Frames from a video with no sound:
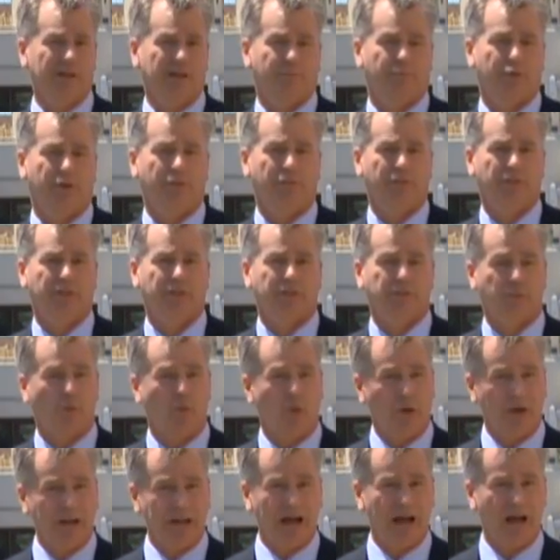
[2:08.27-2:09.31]
opponents
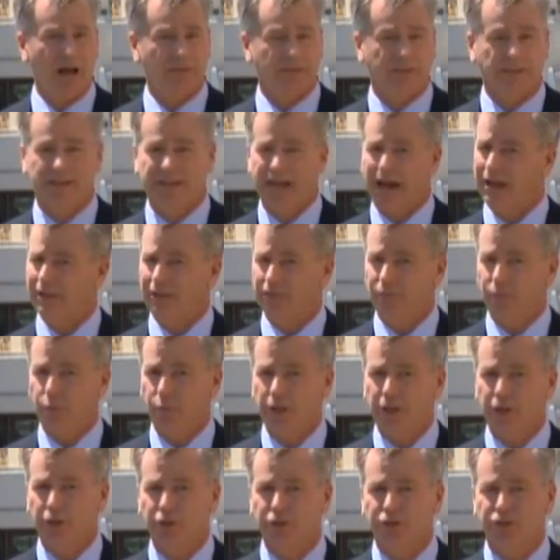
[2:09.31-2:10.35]
point out that
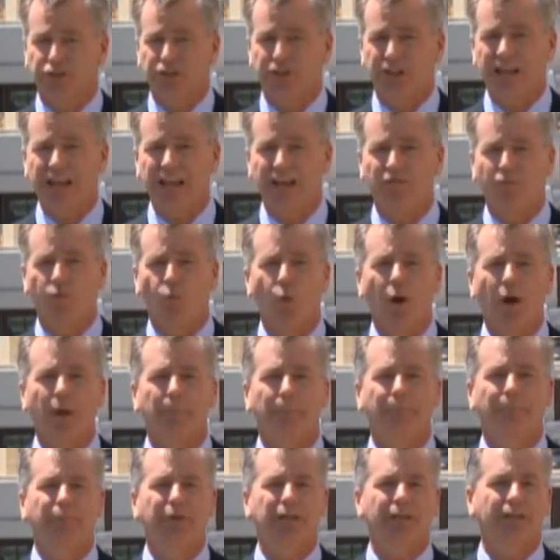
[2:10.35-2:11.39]
California could save $1
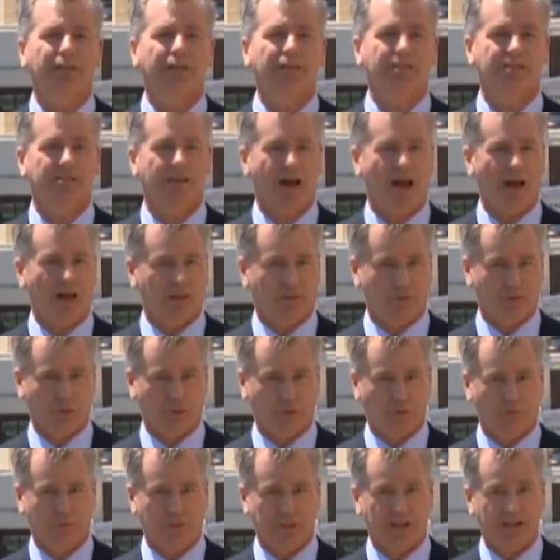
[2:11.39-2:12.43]
billion
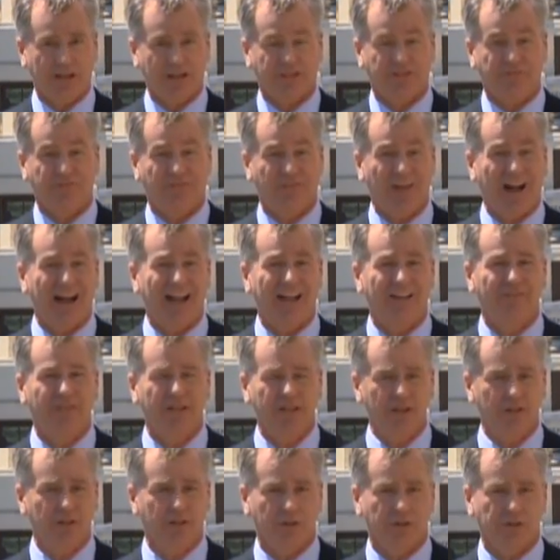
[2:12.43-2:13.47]
over the next five
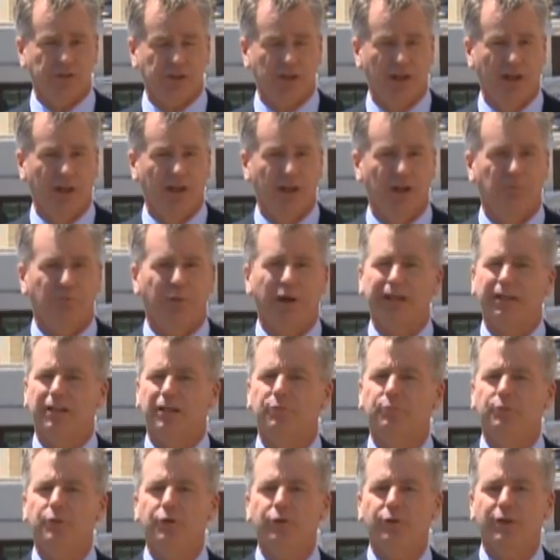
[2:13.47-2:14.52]
years by
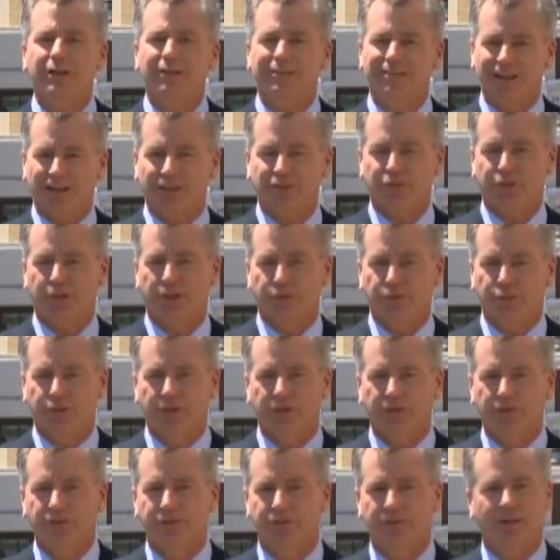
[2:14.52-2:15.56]
commuting death
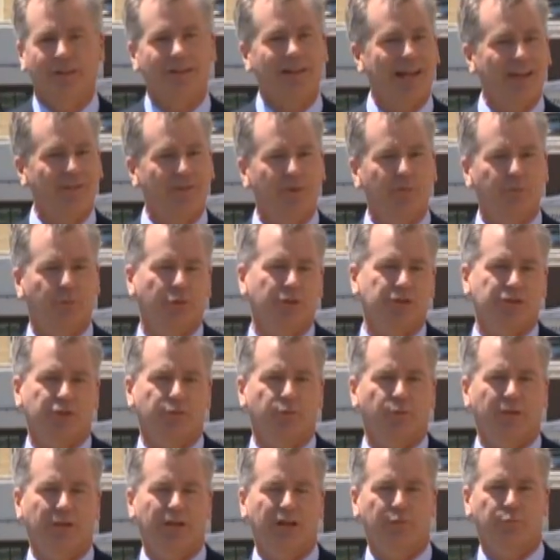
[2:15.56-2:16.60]
sentences to life in prison
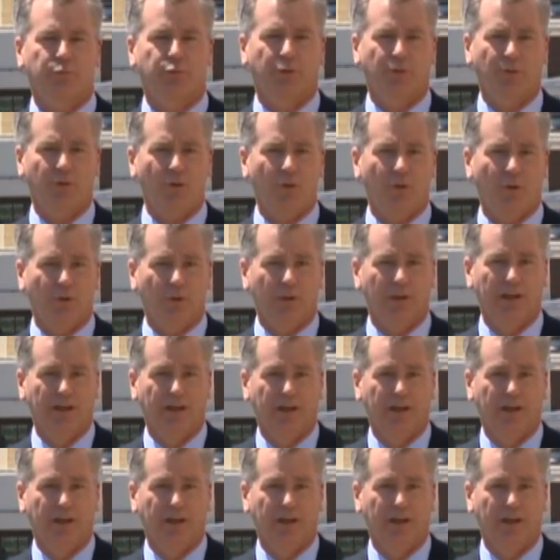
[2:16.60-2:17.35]
without parole.